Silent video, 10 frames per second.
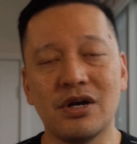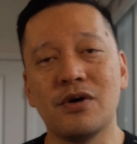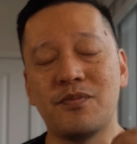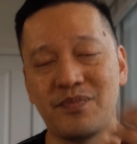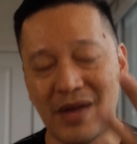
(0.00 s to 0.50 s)

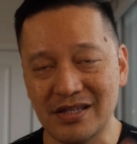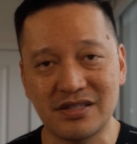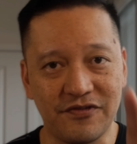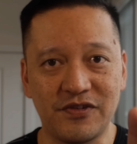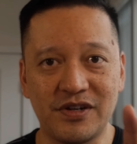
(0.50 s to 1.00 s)
So that's
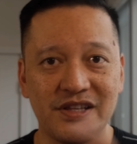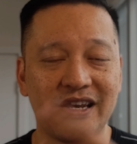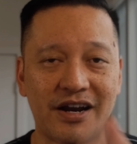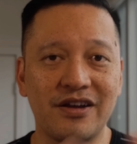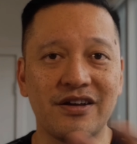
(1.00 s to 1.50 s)
definitely
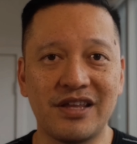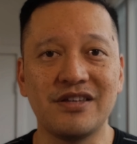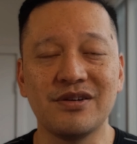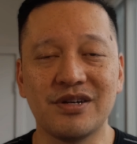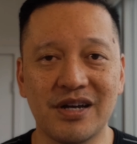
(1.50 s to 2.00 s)
an area
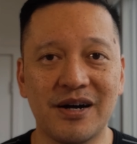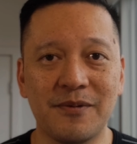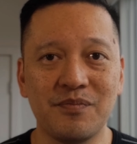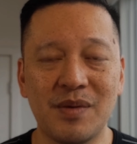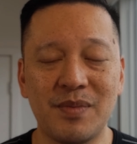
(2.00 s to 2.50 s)
that you can uh,
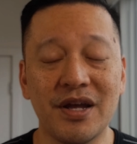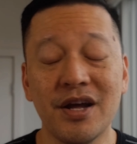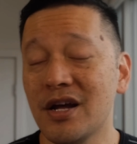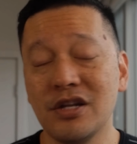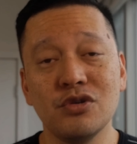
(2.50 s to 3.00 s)
maybe
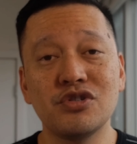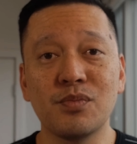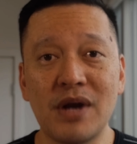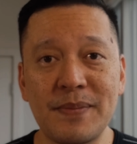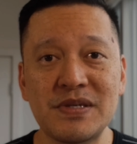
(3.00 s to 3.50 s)
do
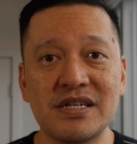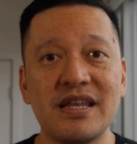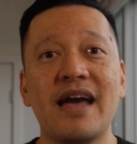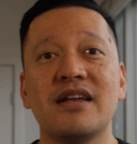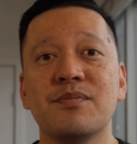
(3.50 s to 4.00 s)
some reps in
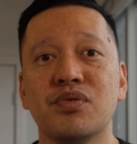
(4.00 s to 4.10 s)
and